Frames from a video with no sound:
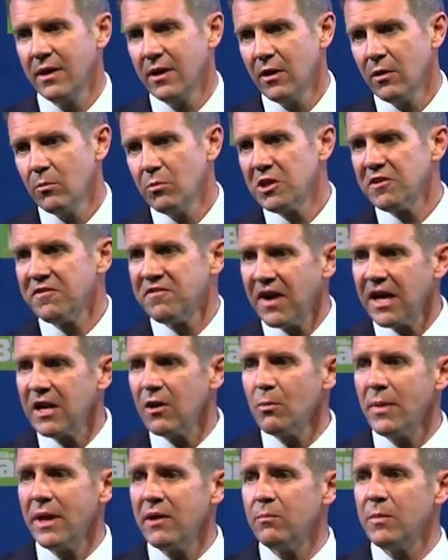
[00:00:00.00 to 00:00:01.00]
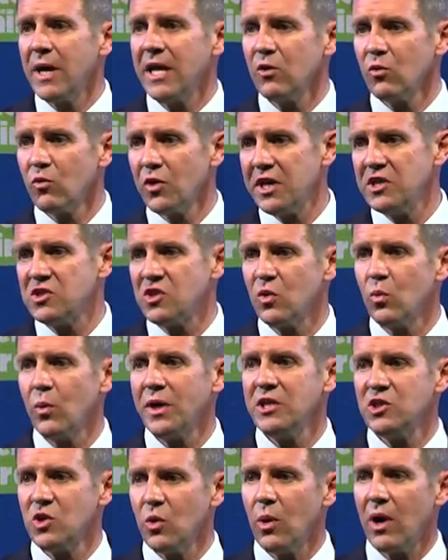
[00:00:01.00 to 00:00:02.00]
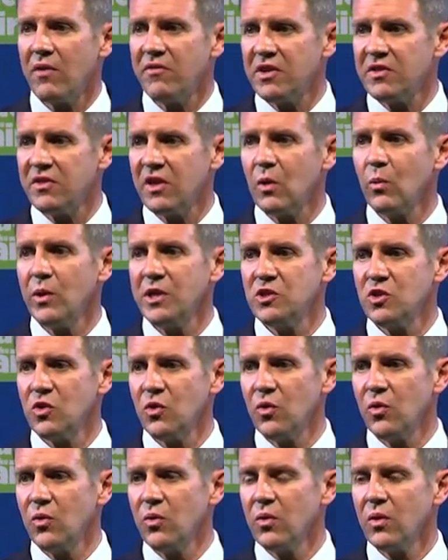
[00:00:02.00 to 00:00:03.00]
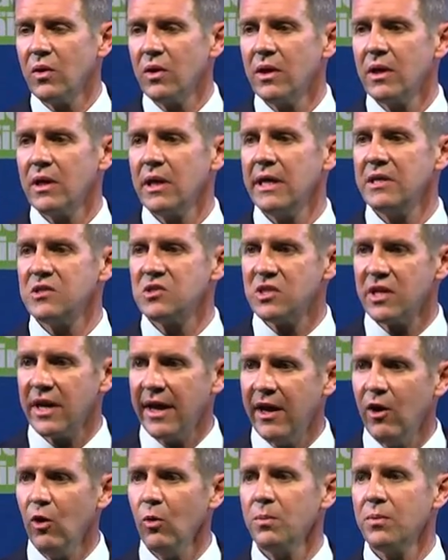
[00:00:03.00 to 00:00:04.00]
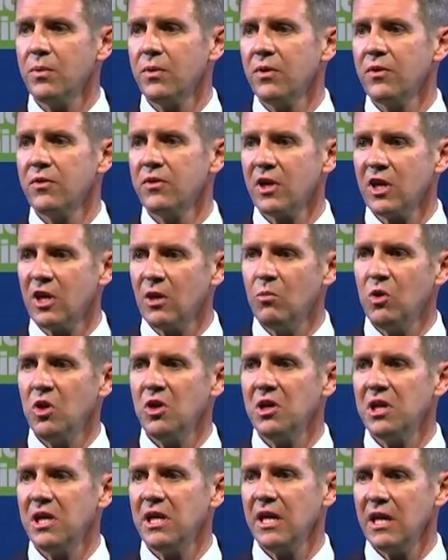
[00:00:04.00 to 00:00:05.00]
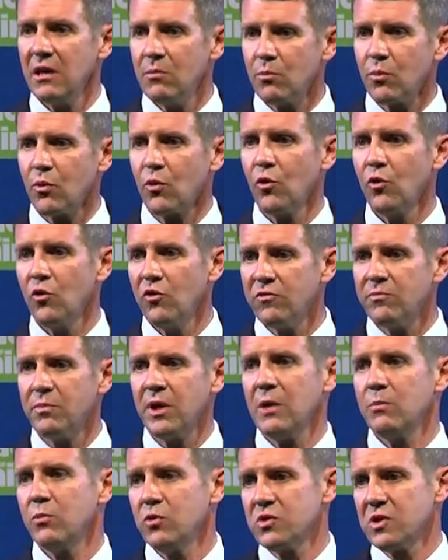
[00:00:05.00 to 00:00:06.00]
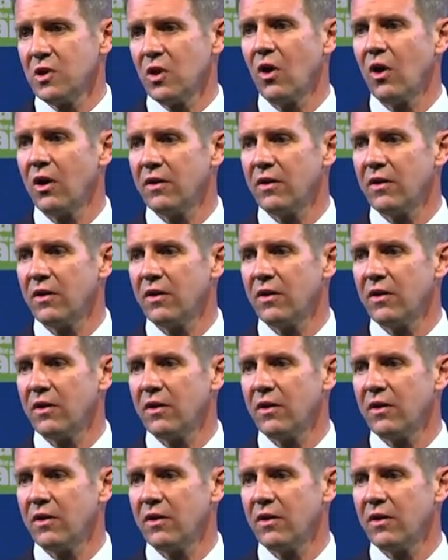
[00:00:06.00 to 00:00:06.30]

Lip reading: But the fundamental reason we do everything we do is to help the community improve people's lives.